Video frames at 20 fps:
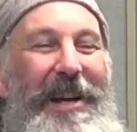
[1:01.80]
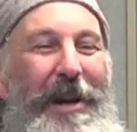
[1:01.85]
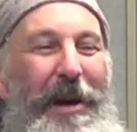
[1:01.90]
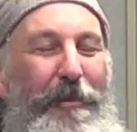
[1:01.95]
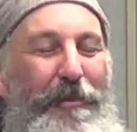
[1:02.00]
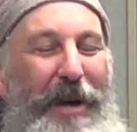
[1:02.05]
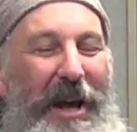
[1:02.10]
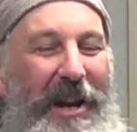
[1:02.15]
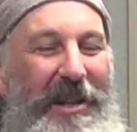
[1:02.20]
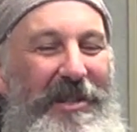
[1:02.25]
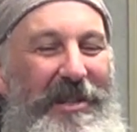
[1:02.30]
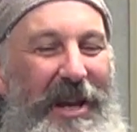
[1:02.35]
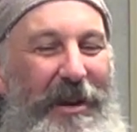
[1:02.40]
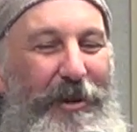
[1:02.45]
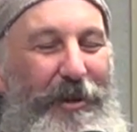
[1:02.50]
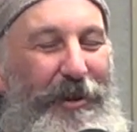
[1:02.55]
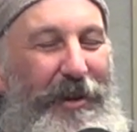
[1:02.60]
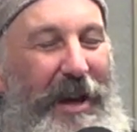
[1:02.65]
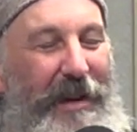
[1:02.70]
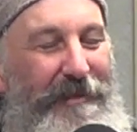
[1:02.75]
balance out
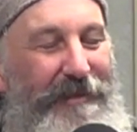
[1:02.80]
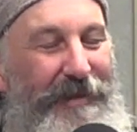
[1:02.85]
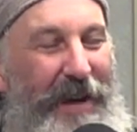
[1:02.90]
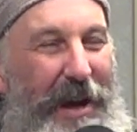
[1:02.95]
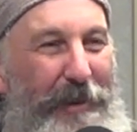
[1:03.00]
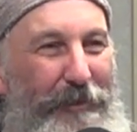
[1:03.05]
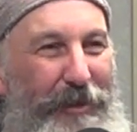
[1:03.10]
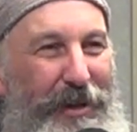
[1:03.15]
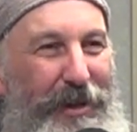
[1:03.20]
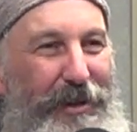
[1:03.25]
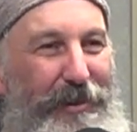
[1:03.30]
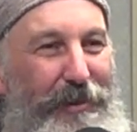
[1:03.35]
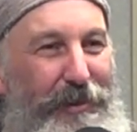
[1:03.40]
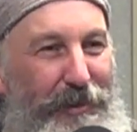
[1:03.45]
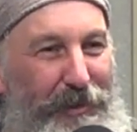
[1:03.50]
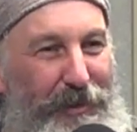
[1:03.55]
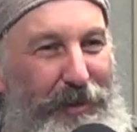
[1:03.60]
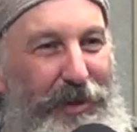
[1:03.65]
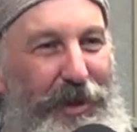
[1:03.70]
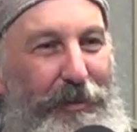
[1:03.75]
all that fat with
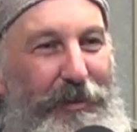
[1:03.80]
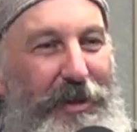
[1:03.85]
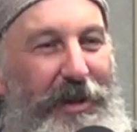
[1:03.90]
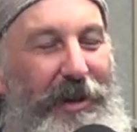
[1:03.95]
something